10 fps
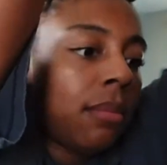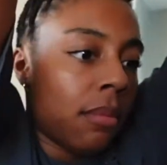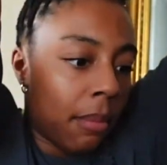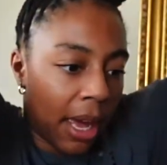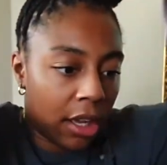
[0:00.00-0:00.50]

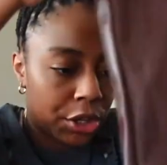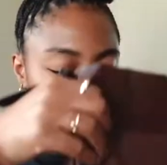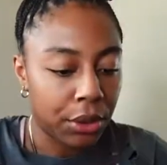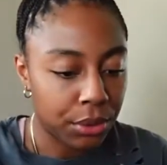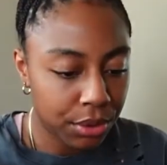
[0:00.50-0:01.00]
my
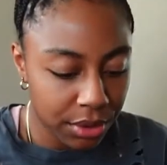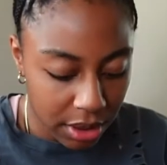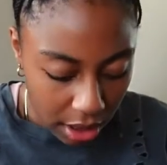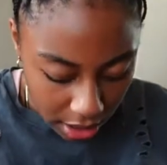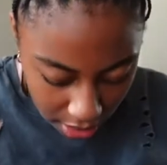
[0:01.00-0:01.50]

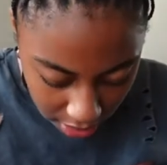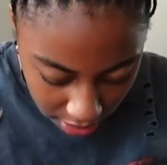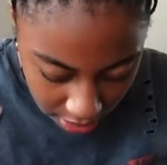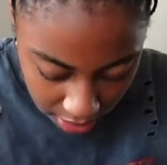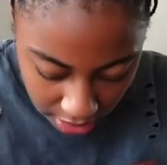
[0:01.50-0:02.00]
clothes
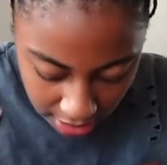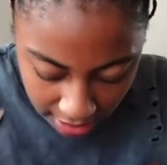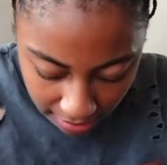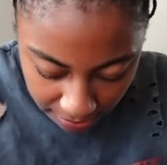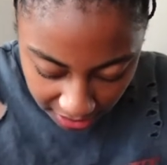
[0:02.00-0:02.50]

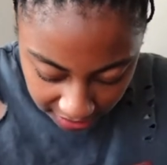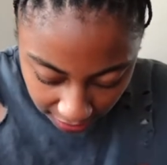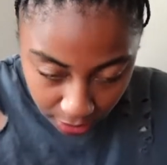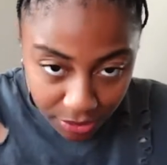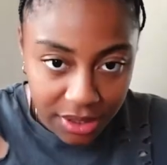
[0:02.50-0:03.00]
because
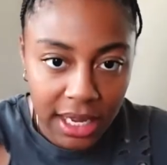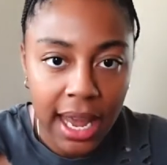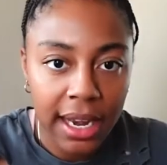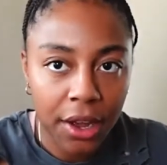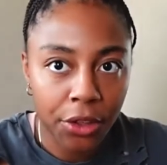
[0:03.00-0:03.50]
I don't see
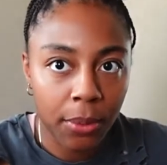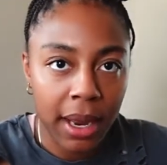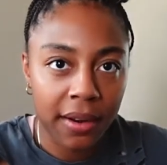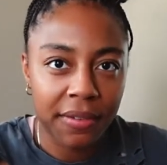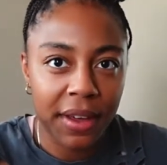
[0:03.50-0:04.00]
any other way
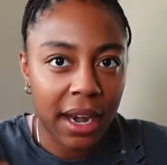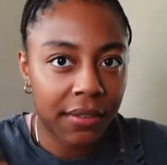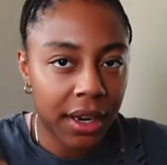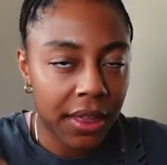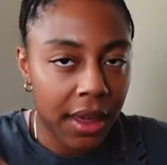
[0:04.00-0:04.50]
to fit
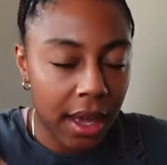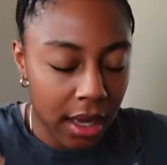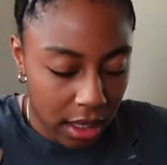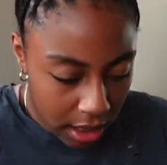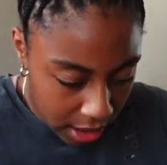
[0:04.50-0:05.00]

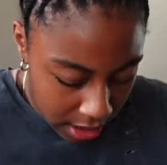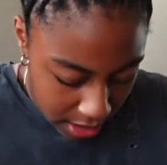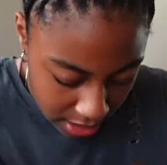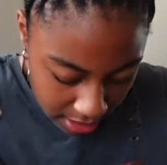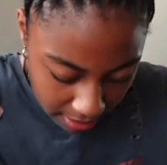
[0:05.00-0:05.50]
everything.
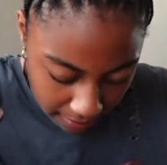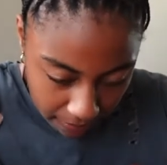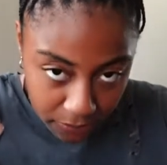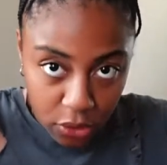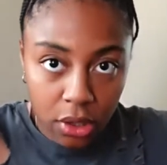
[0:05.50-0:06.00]

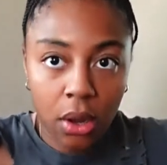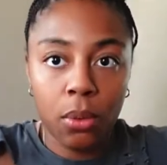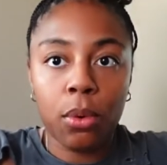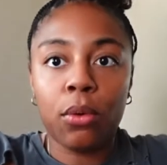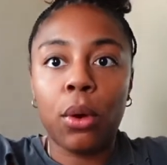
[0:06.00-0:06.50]
So
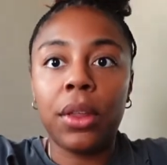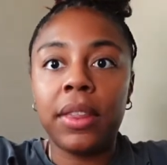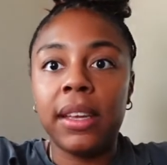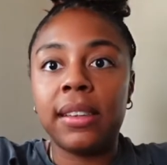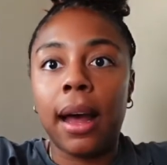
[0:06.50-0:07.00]
we're rolling
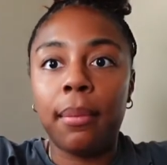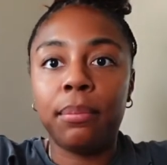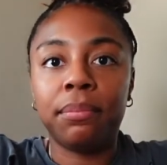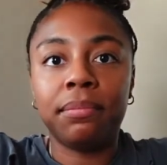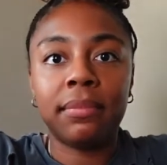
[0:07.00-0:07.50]
these up.
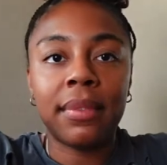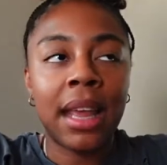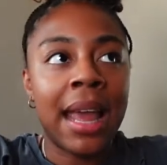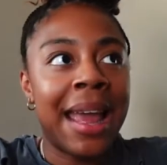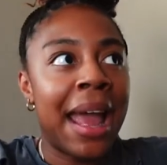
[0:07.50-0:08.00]

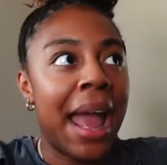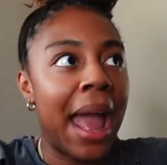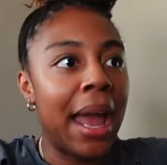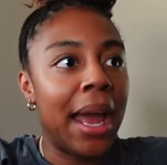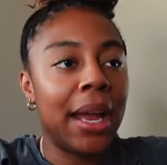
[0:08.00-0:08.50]

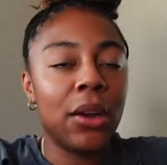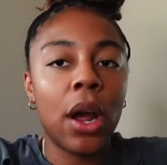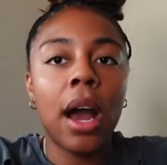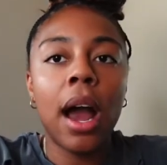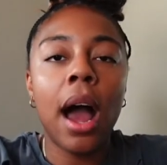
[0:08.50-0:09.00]
And
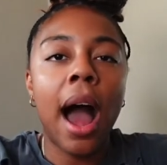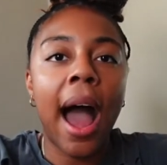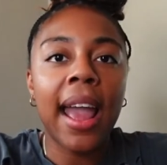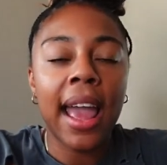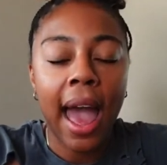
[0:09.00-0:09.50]

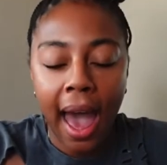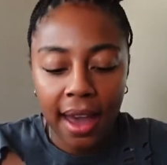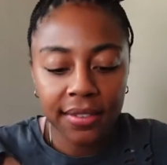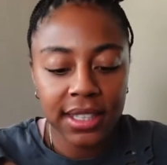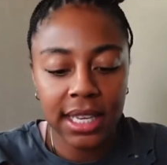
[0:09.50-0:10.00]
I
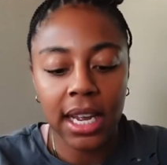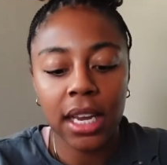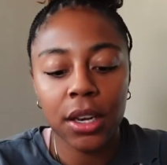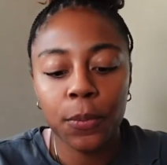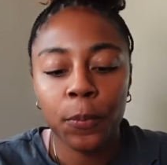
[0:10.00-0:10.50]
have
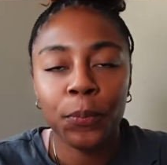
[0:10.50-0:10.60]
seen